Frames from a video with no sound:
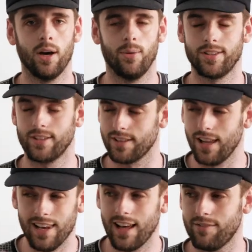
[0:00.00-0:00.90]
which is a
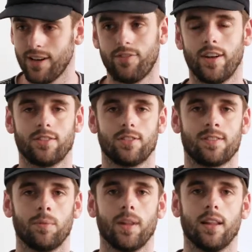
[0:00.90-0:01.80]
lovely finish to
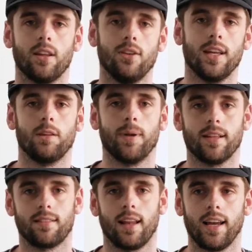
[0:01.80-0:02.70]
something that you need to be
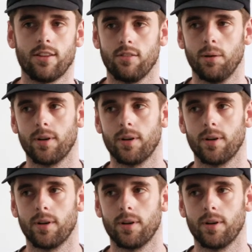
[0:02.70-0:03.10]
insulatory,